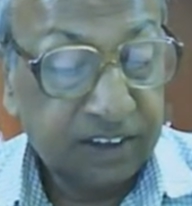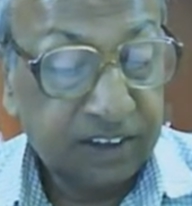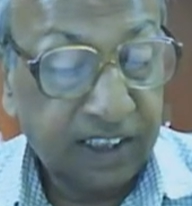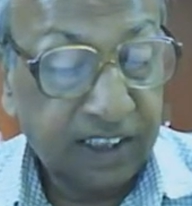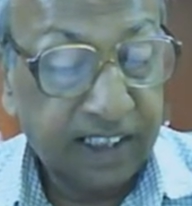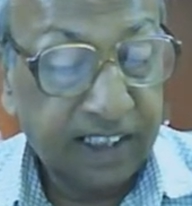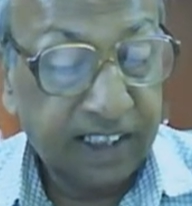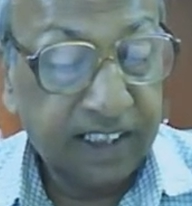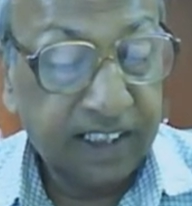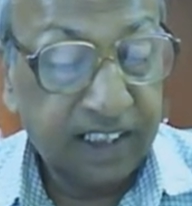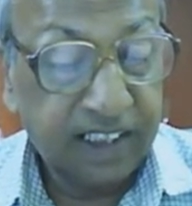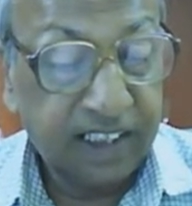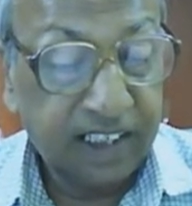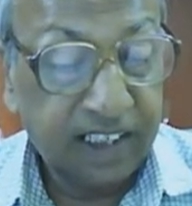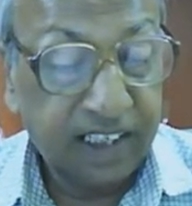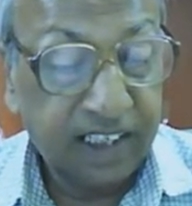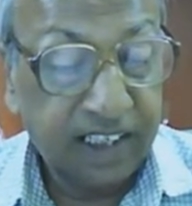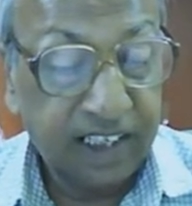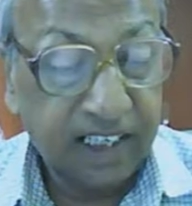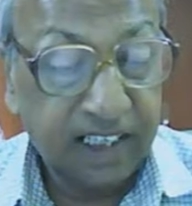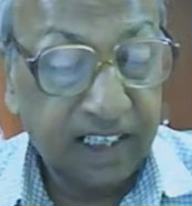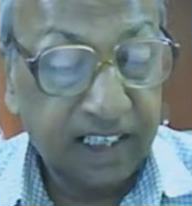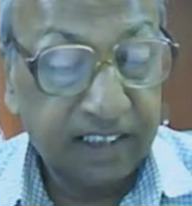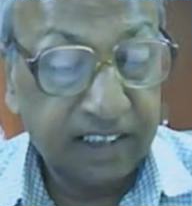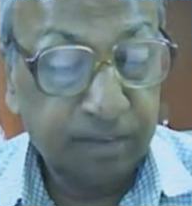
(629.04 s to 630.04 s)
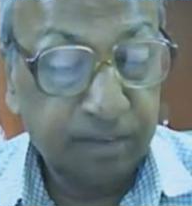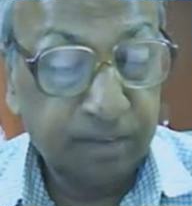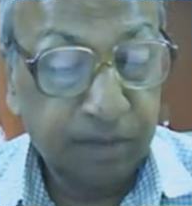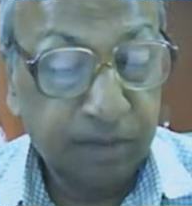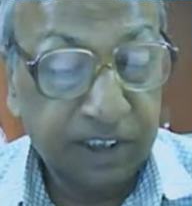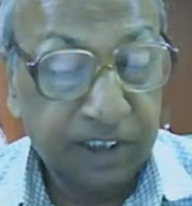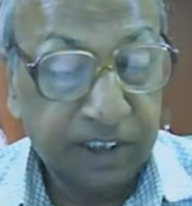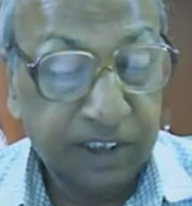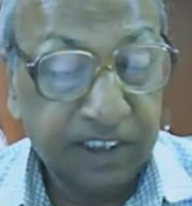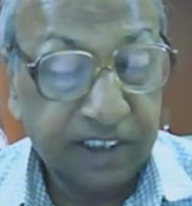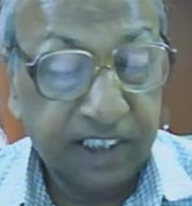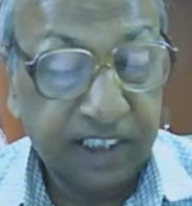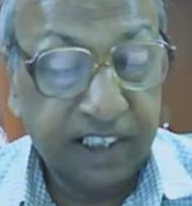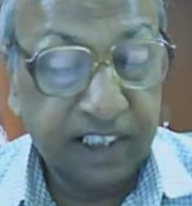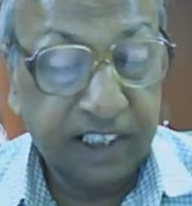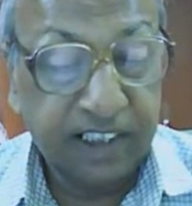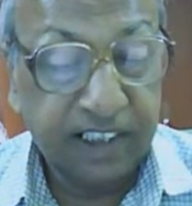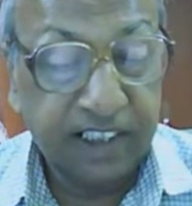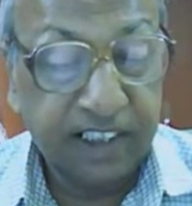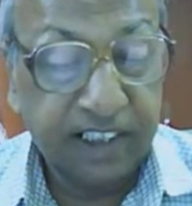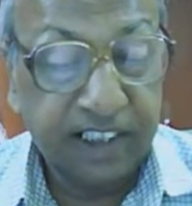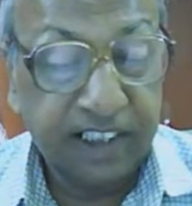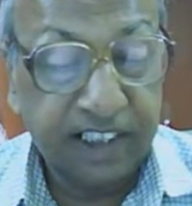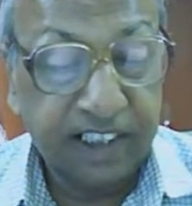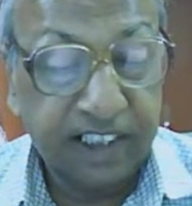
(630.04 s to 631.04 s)
China had
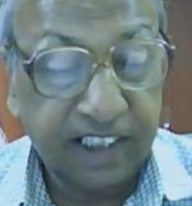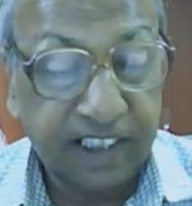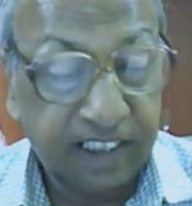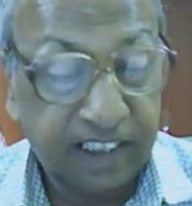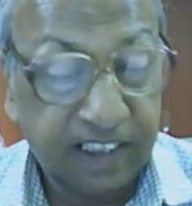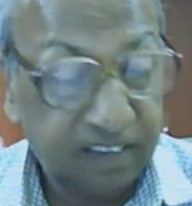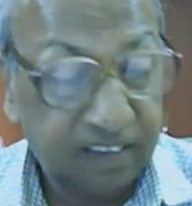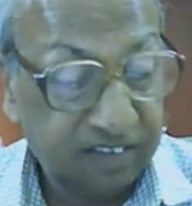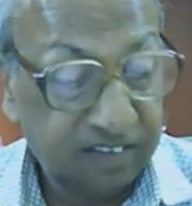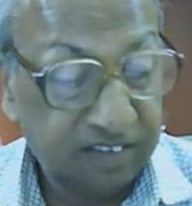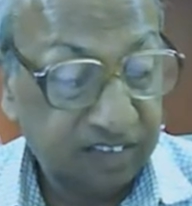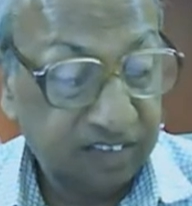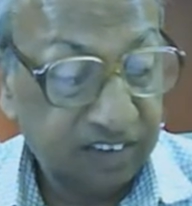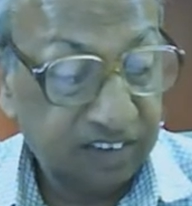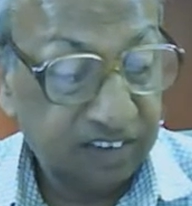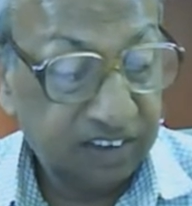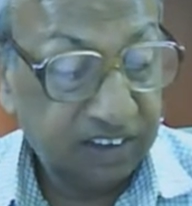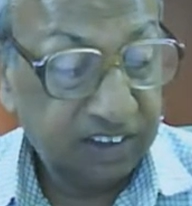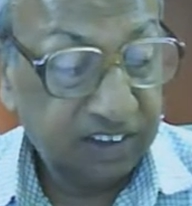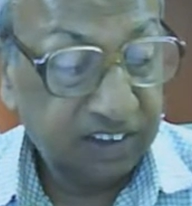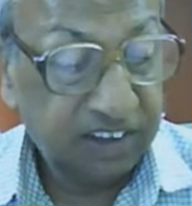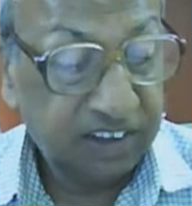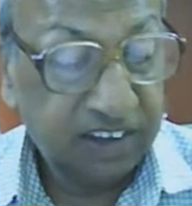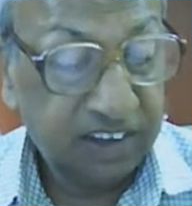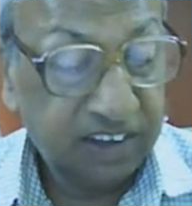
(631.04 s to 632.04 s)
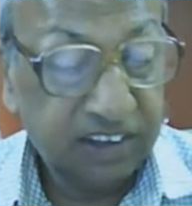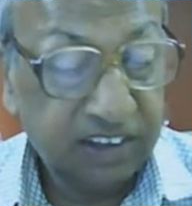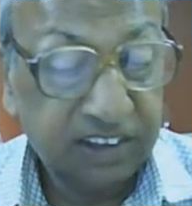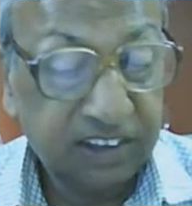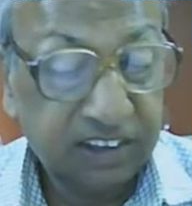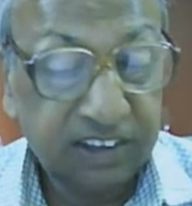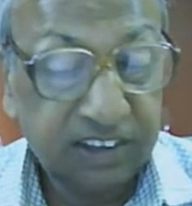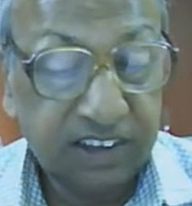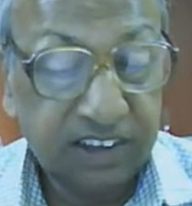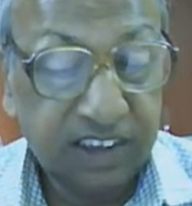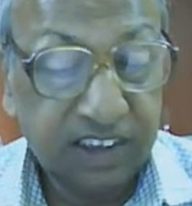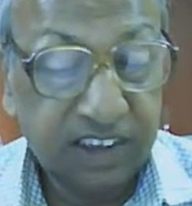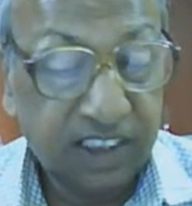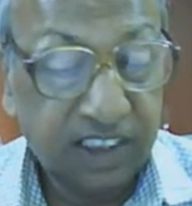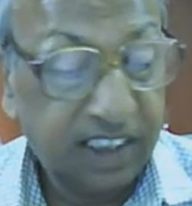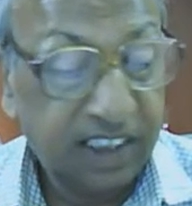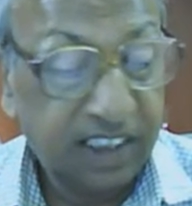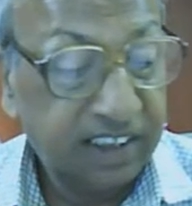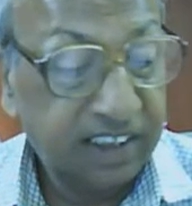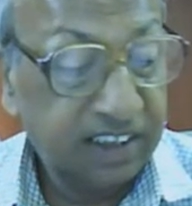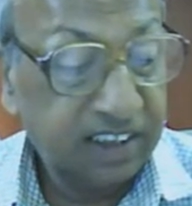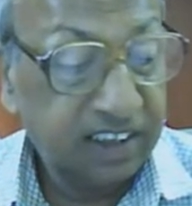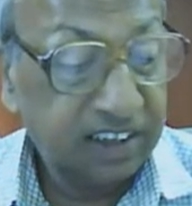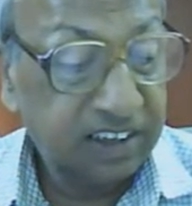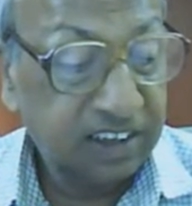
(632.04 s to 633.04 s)
betrayed India in the
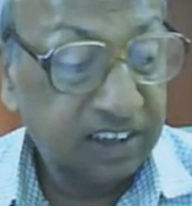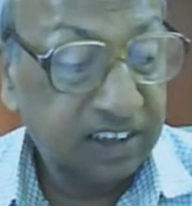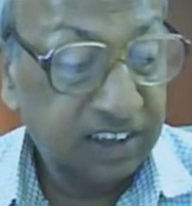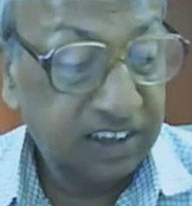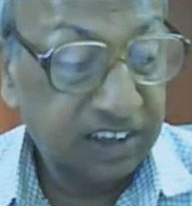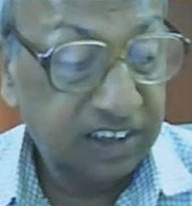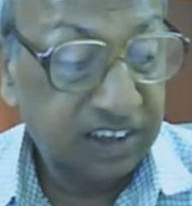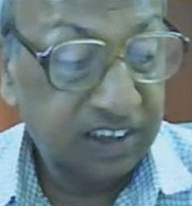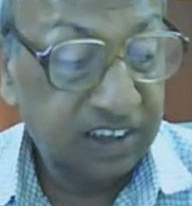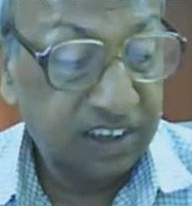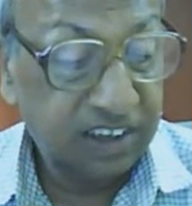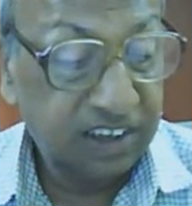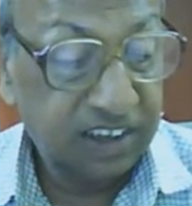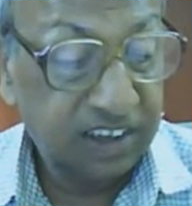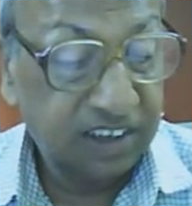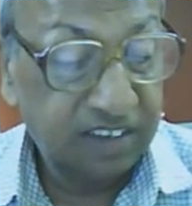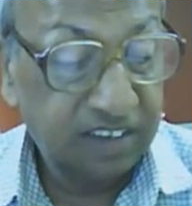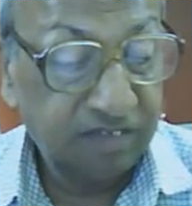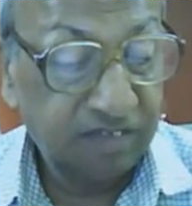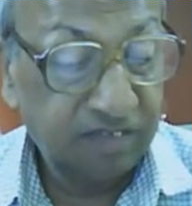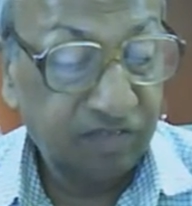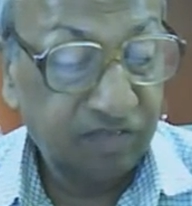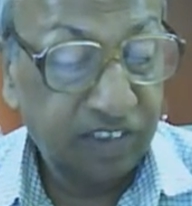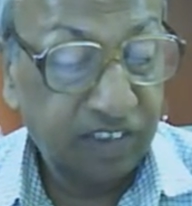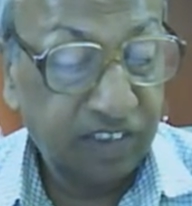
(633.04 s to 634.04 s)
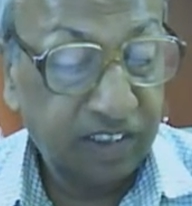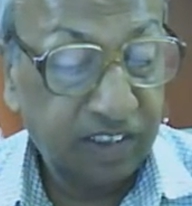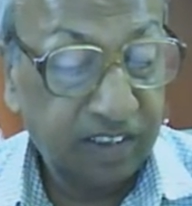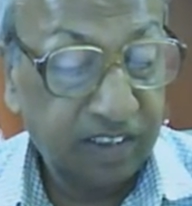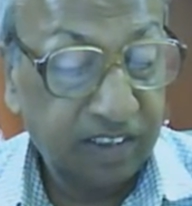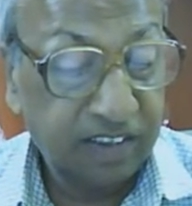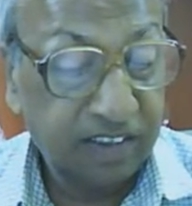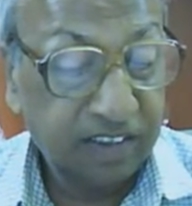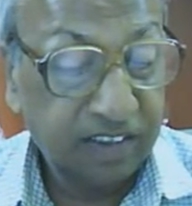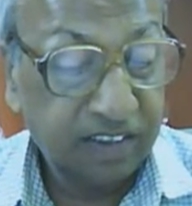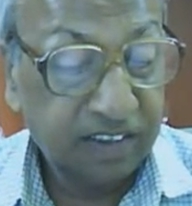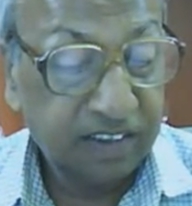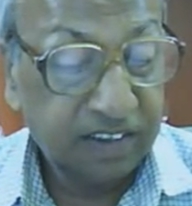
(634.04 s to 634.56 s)
1960s when